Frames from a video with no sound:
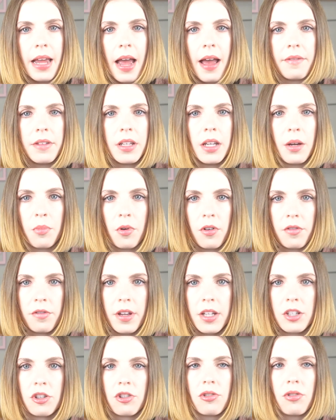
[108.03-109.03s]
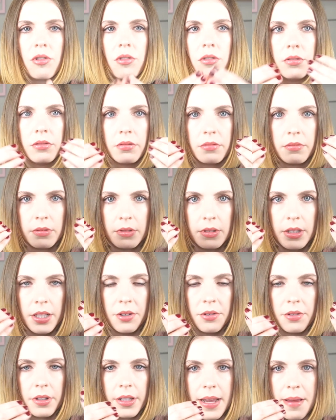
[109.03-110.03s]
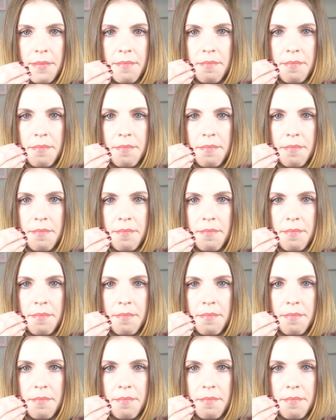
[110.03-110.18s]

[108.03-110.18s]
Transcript: having a professional literally